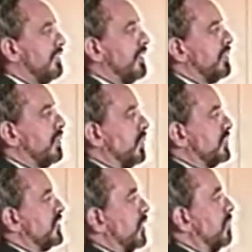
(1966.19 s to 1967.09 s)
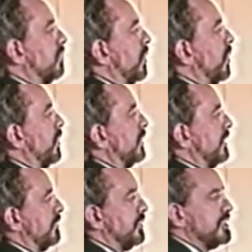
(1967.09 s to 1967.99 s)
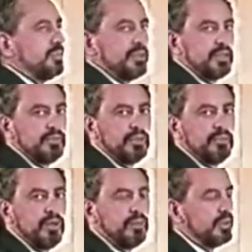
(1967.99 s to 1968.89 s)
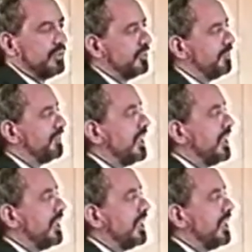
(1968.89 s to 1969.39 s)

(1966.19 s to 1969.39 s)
they're also born at very specific moments.